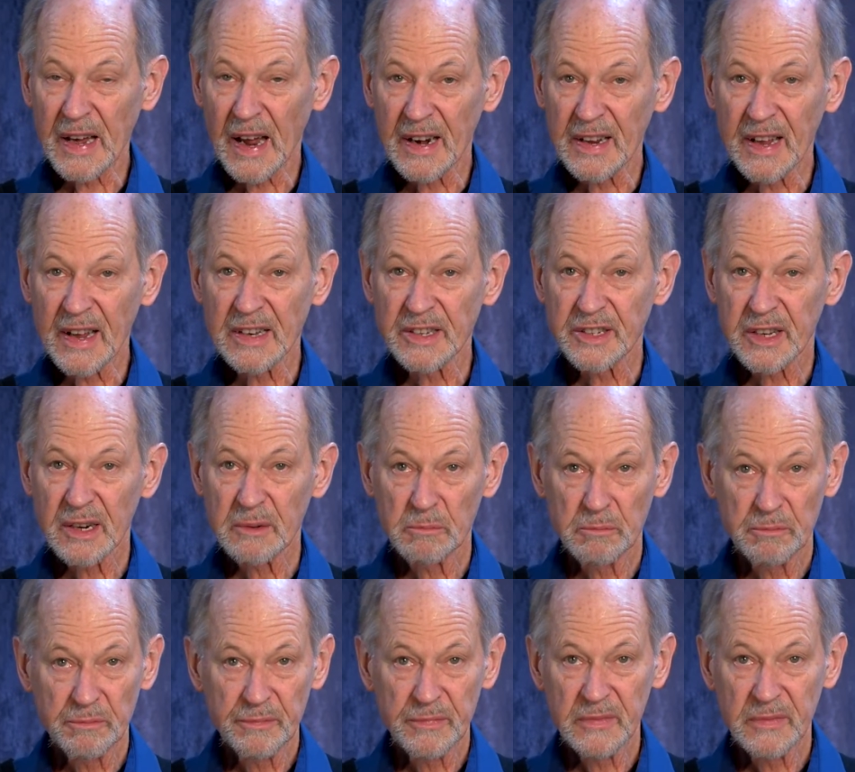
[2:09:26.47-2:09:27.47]
or speak out
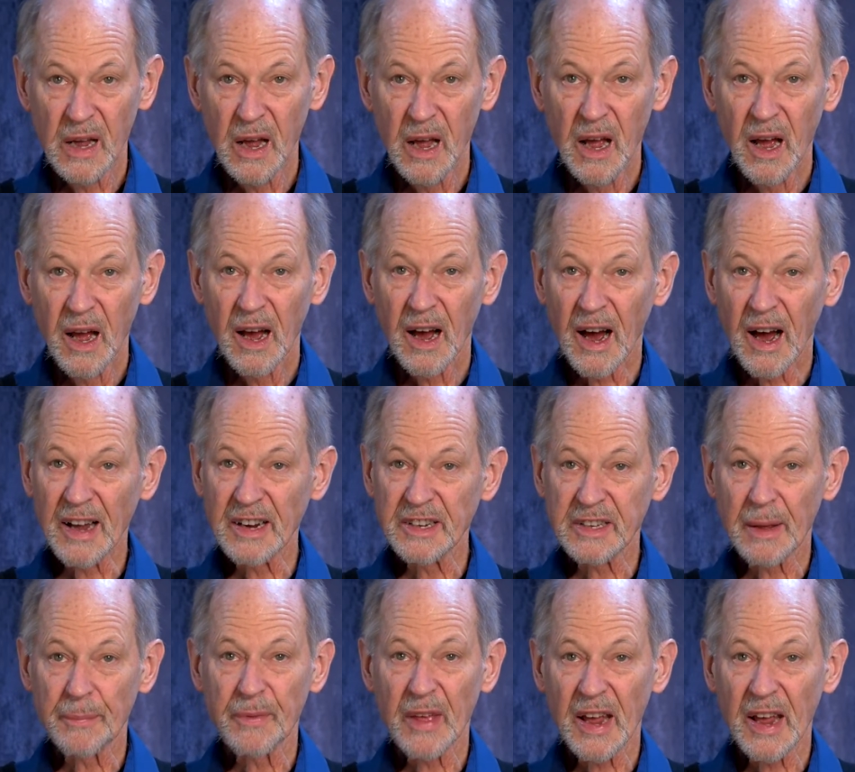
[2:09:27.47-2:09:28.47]
against it,
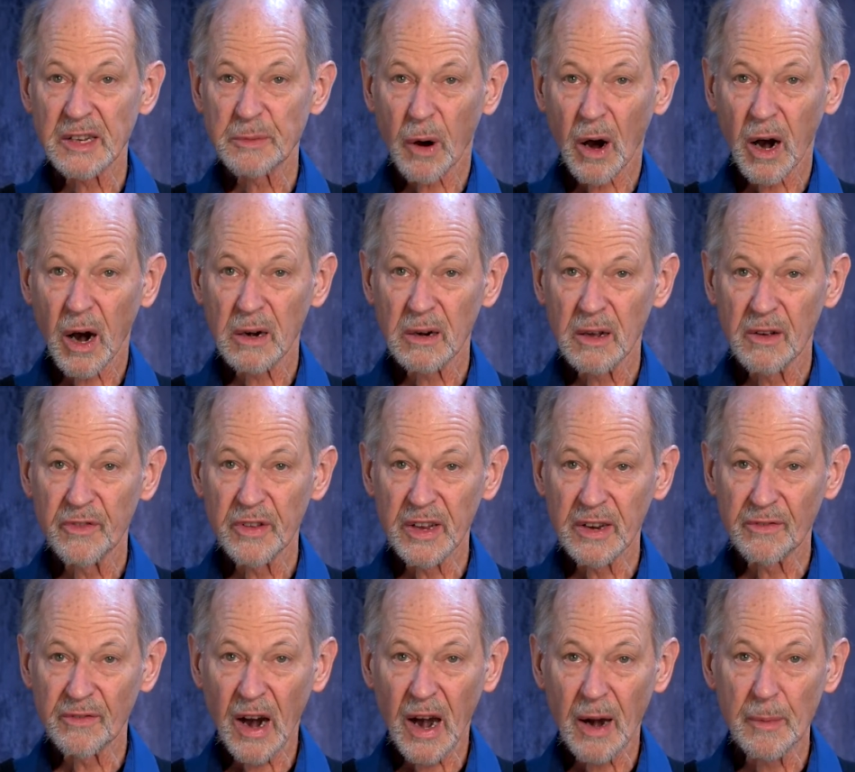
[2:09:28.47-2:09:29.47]
I accept that as
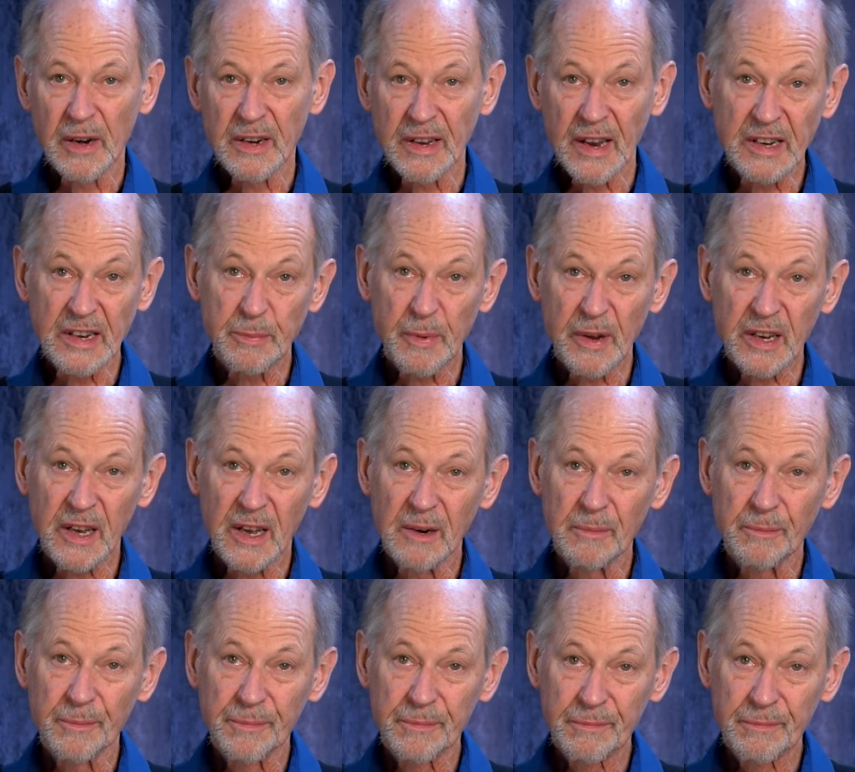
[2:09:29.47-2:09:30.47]
part of the environment that I
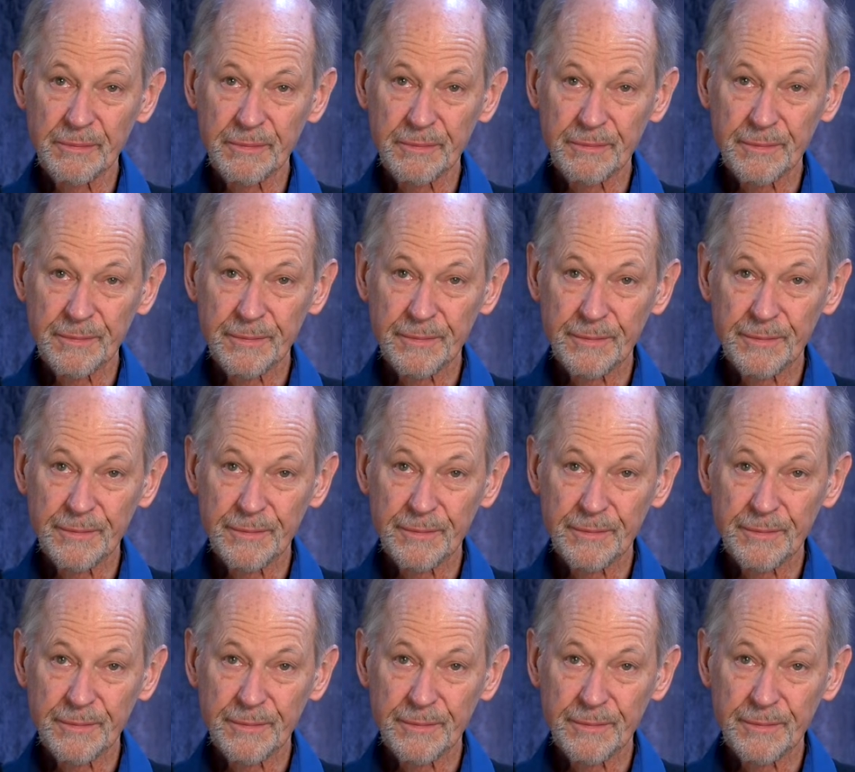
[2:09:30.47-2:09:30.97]
speak in.